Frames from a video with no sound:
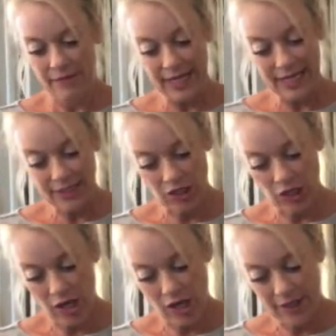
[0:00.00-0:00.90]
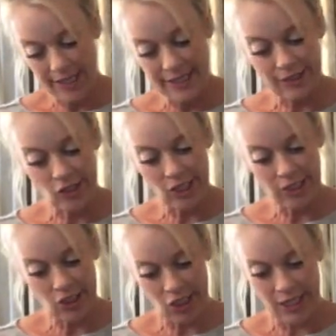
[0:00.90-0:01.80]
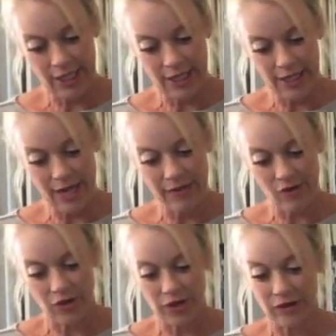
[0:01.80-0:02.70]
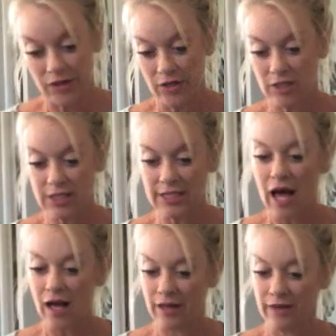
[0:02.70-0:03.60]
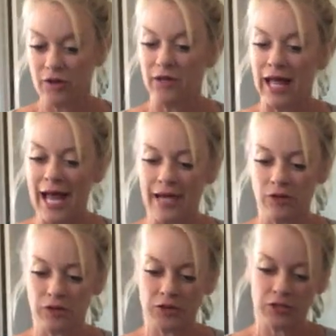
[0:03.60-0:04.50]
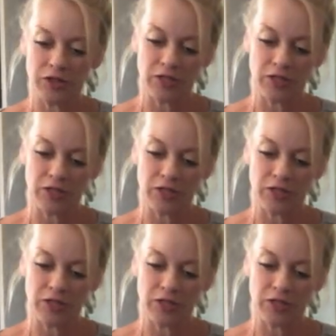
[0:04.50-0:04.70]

These are called Injinji, and they're sock liners,